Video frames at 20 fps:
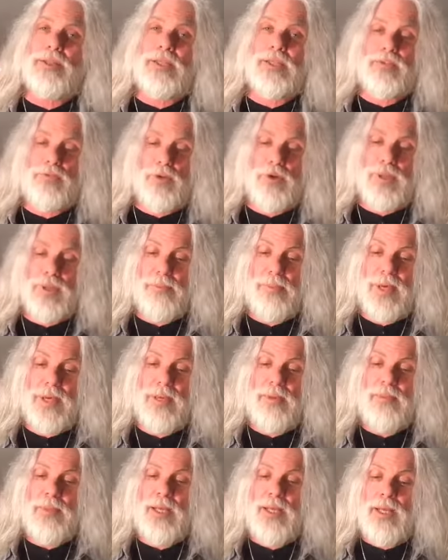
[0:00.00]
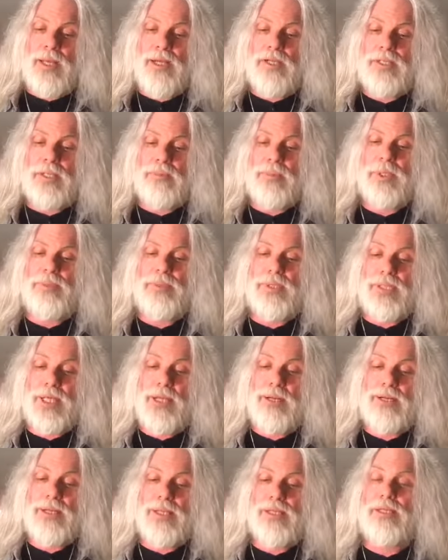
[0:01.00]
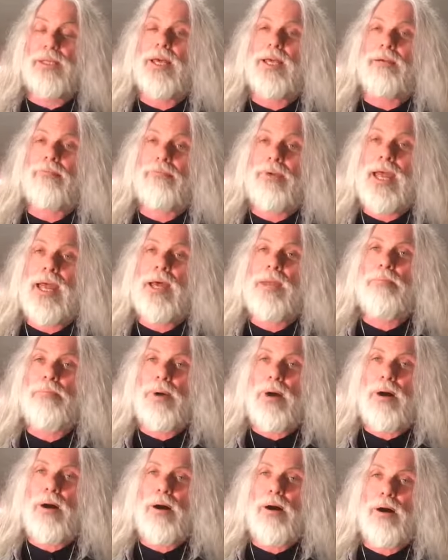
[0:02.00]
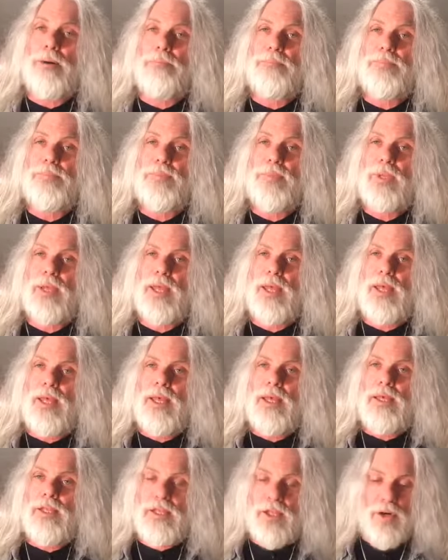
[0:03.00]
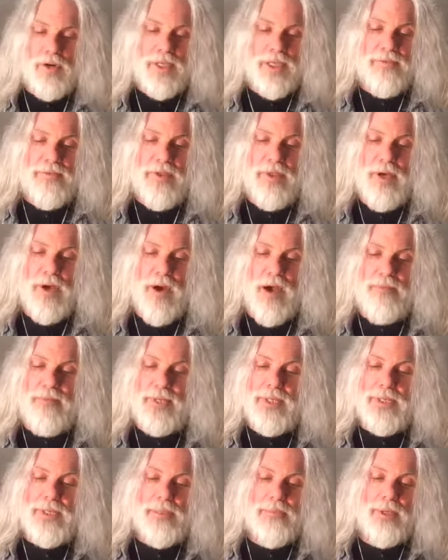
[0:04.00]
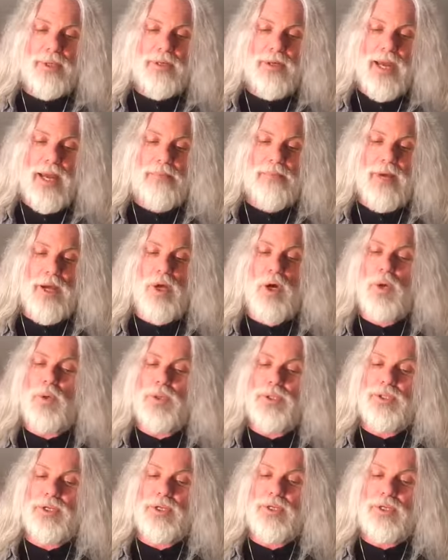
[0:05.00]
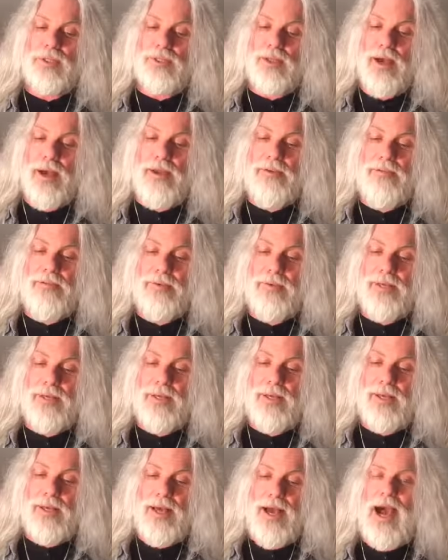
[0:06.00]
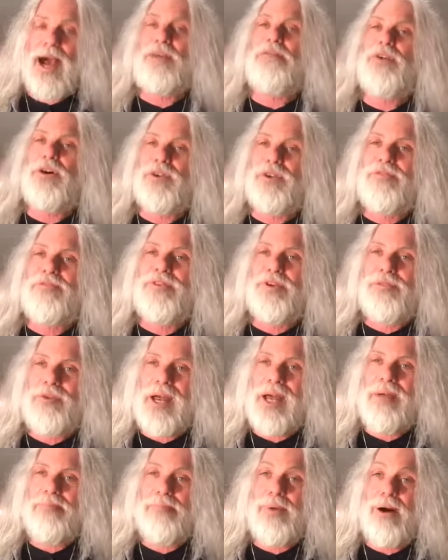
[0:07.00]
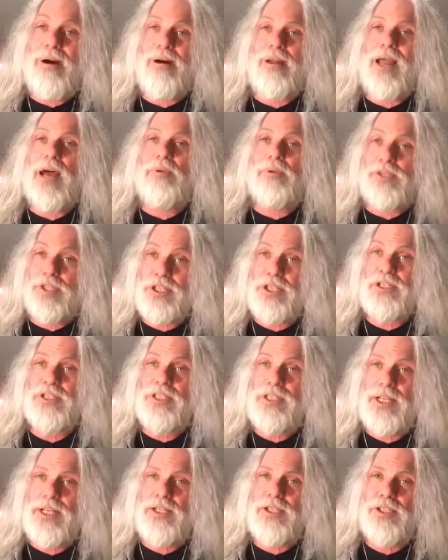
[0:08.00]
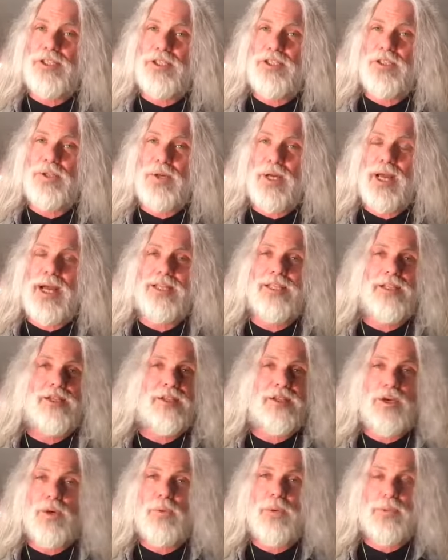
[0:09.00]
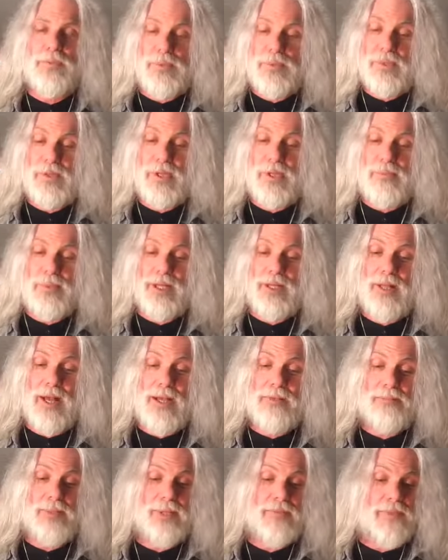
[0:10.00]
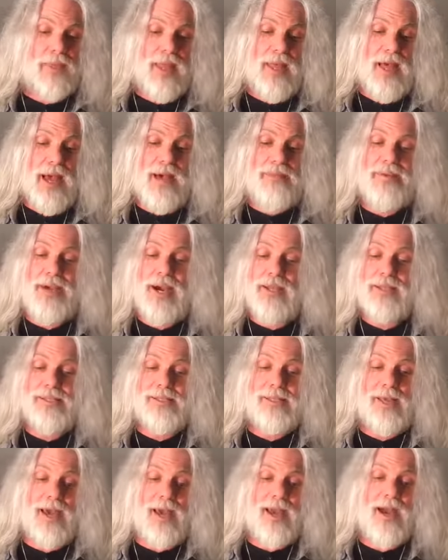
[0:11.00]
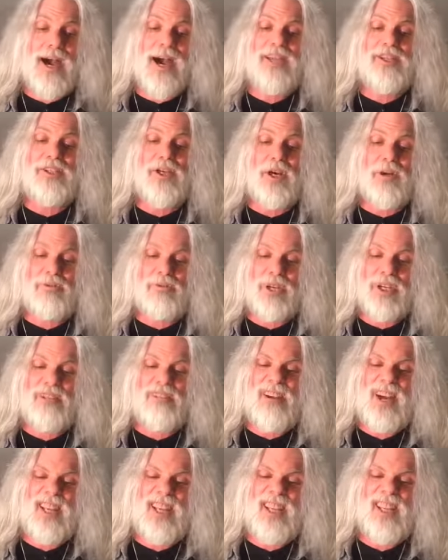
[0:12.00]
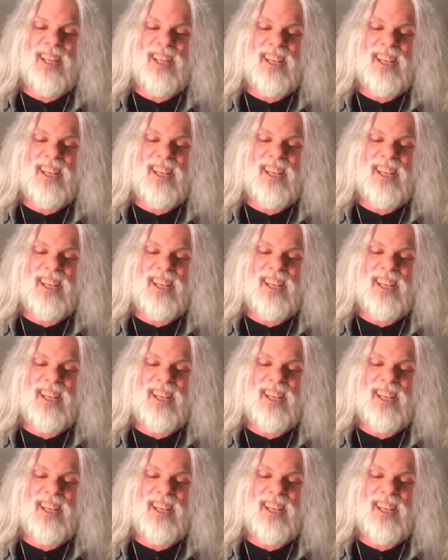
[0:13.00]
this Fourth Amendment are some libertarians like Rand Paul. And even though I've been a Democrat my whole adult life, I voted for Rand Paul, and I was a little scared to do it. I didn't know what he was going to be like, but I've got to say, I don't regret it